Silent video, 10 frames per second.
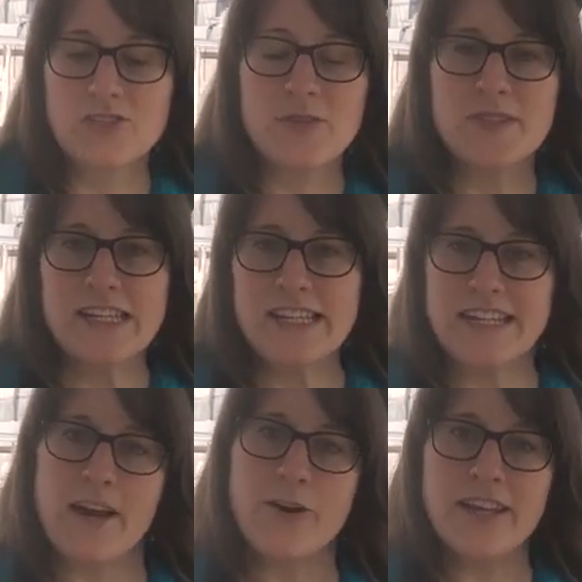So I'm sitting
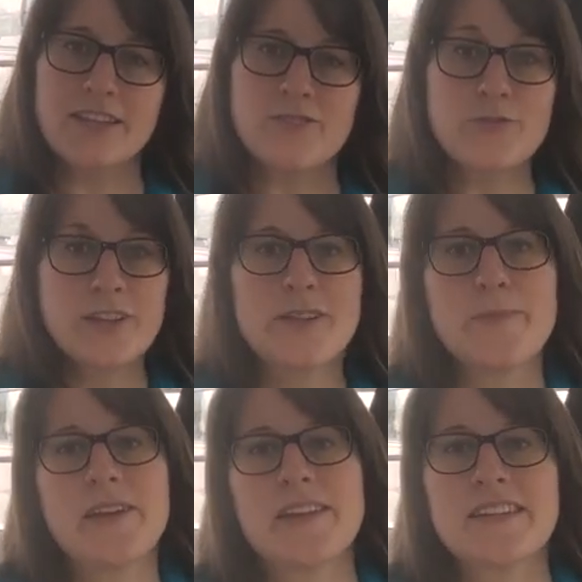now at this really
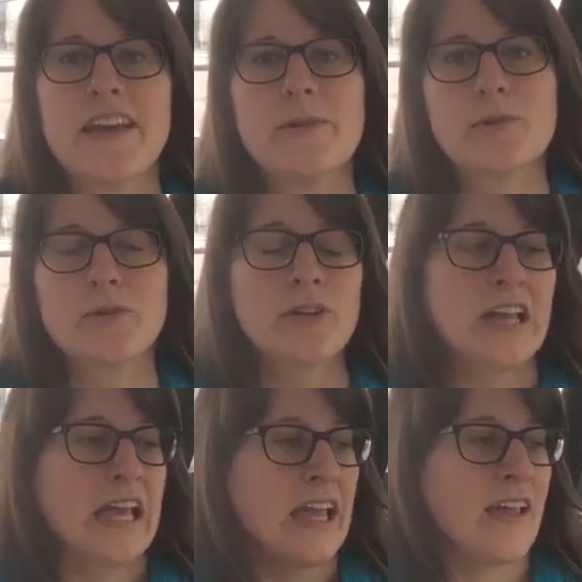big table.
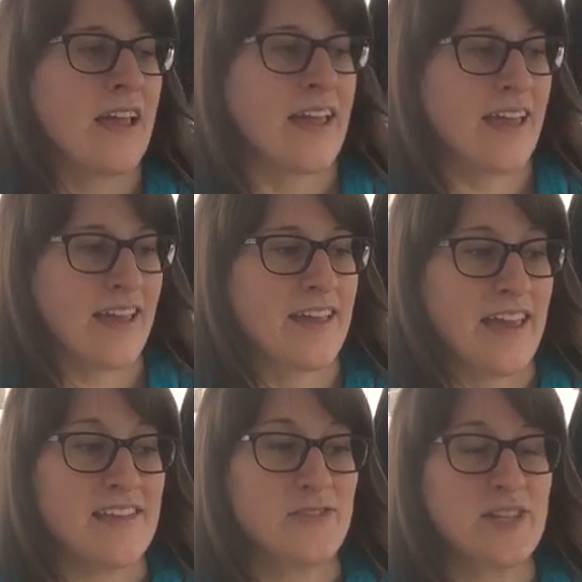
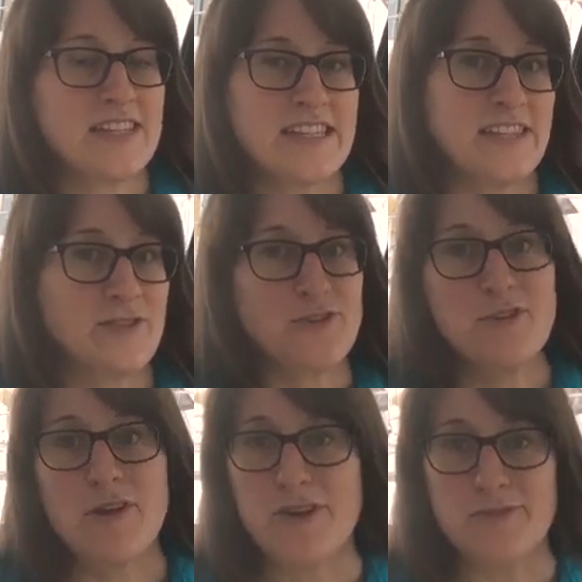As you can see, there's a
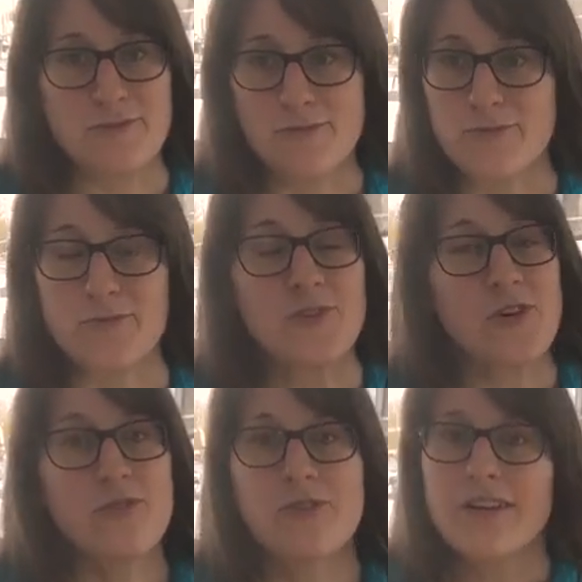lot of room,
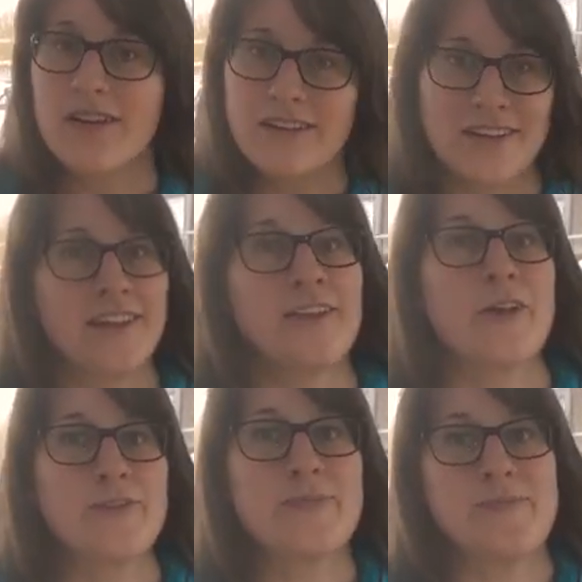so a
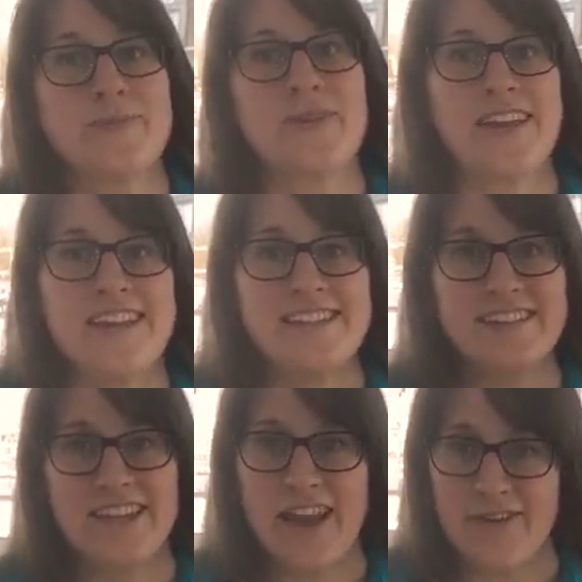lot of people can
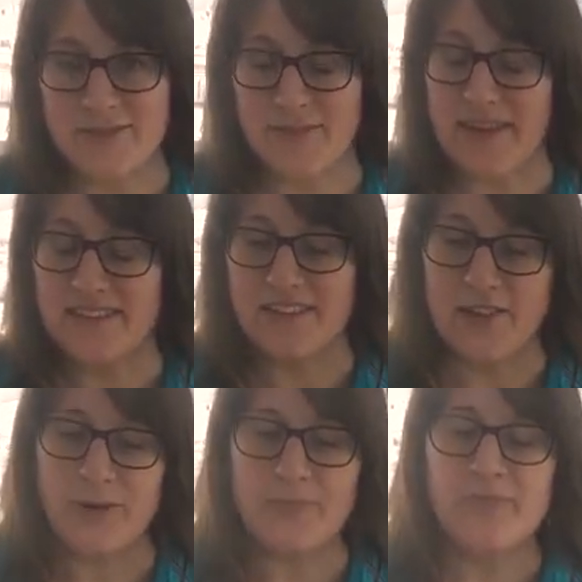easily have space
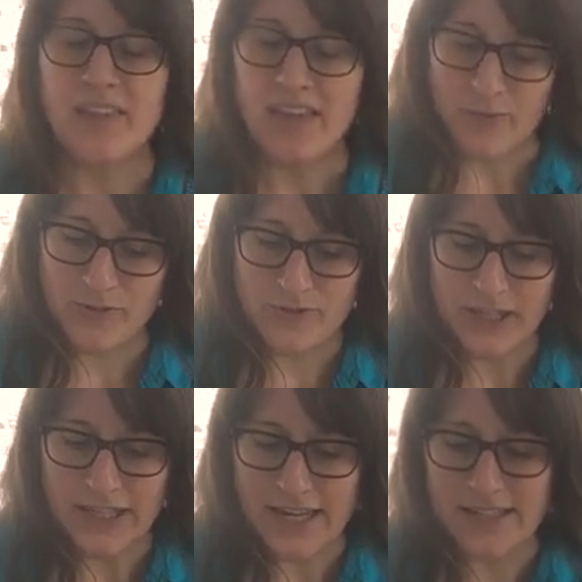here. What's
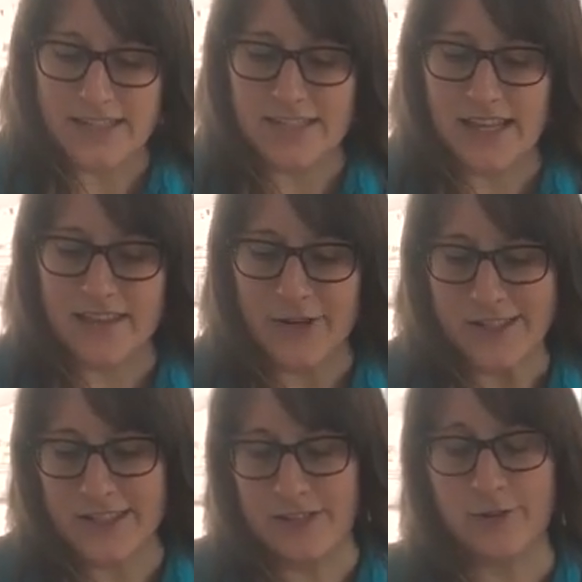really nice is that
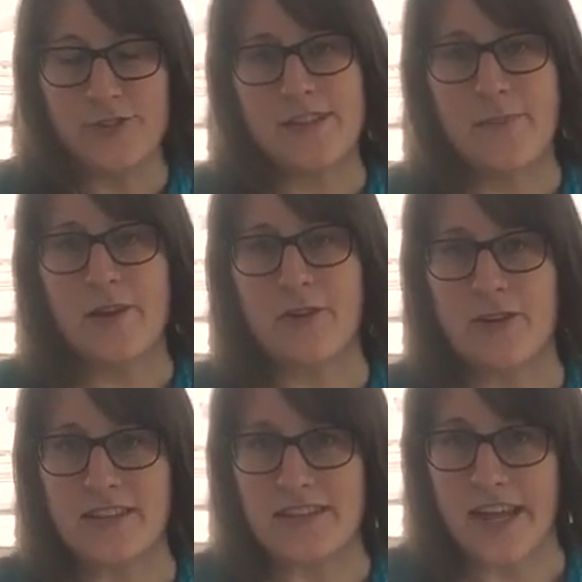there's a little step here
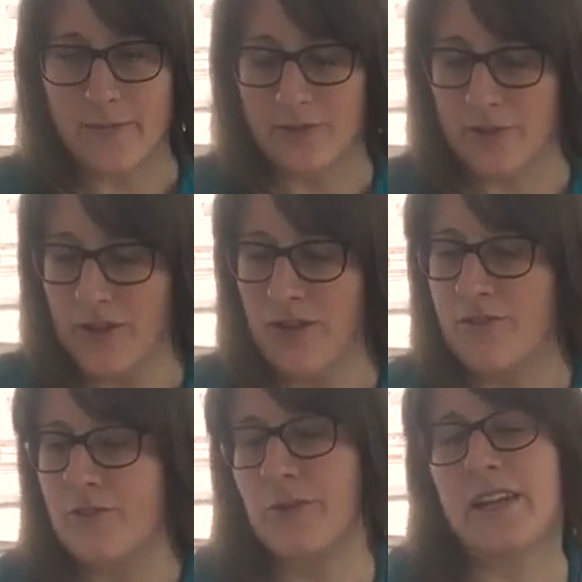in the table,
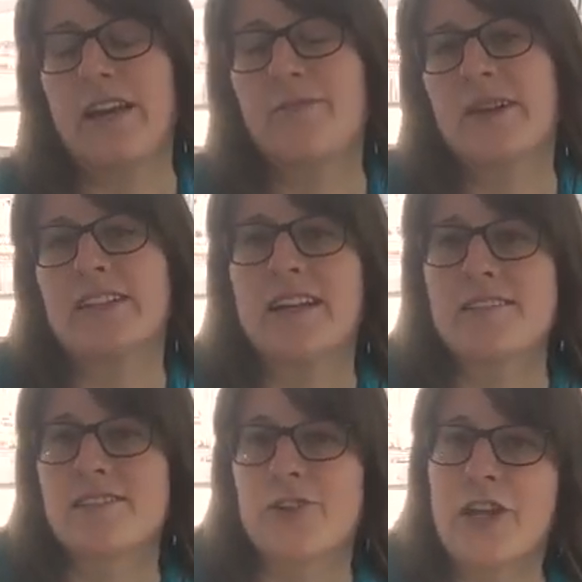so when I have my
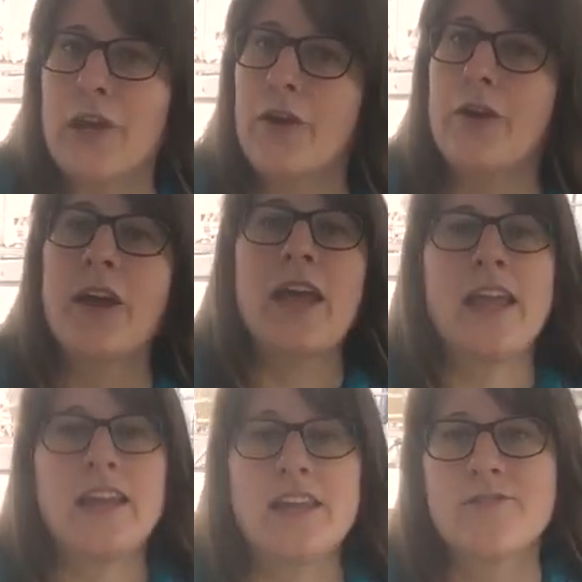glasses on here,
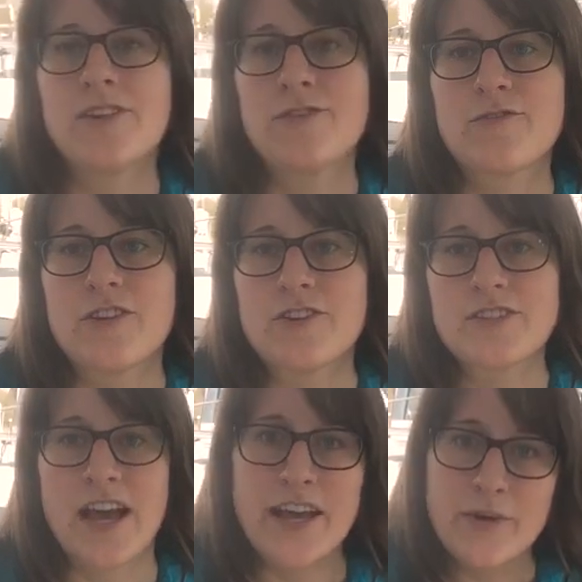and even if
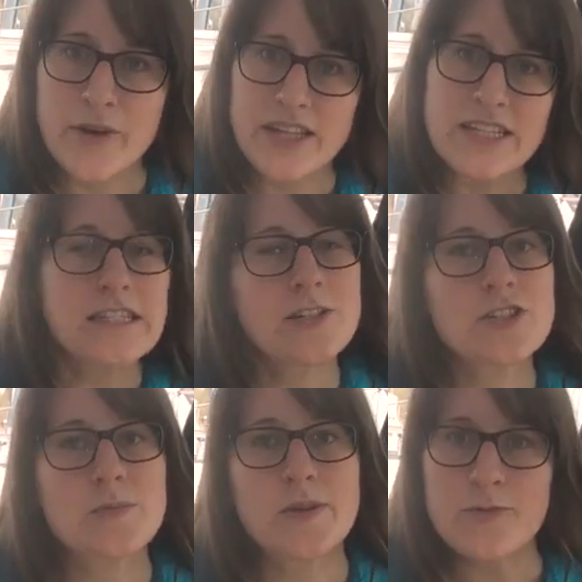there's high winds,
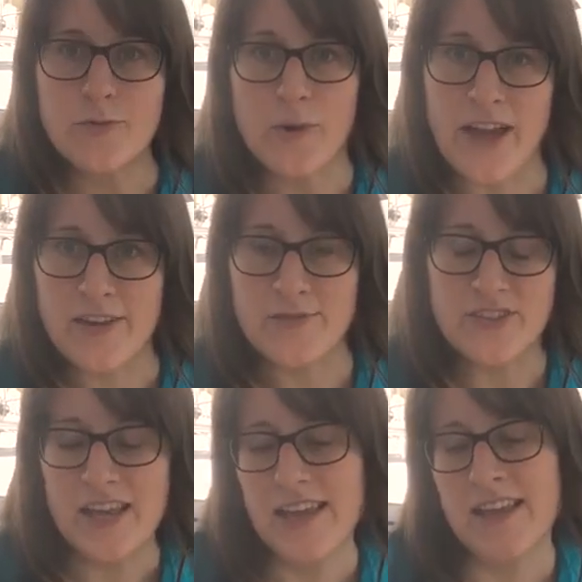there's a bit of
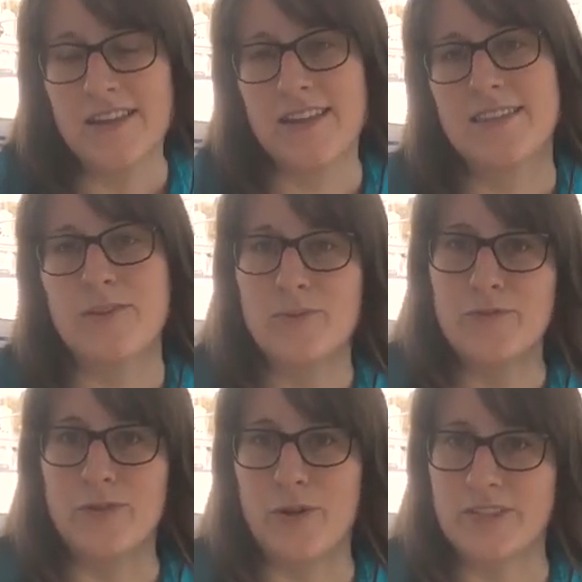waves, nothing will
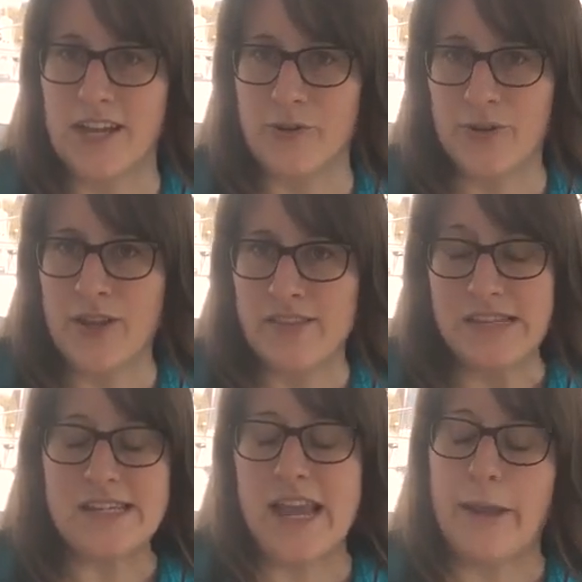fall down
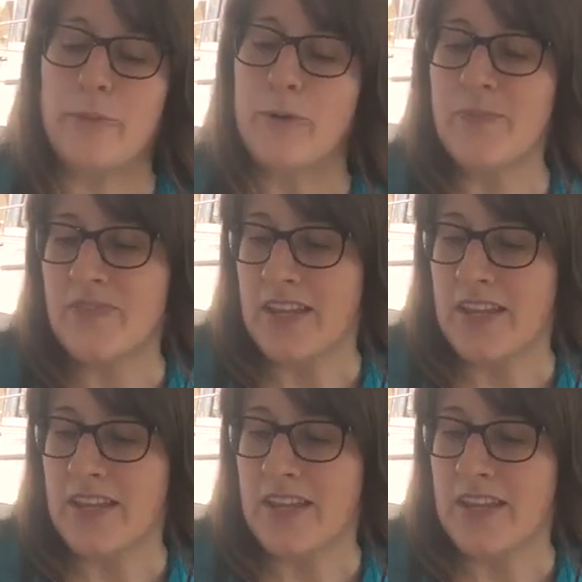the table.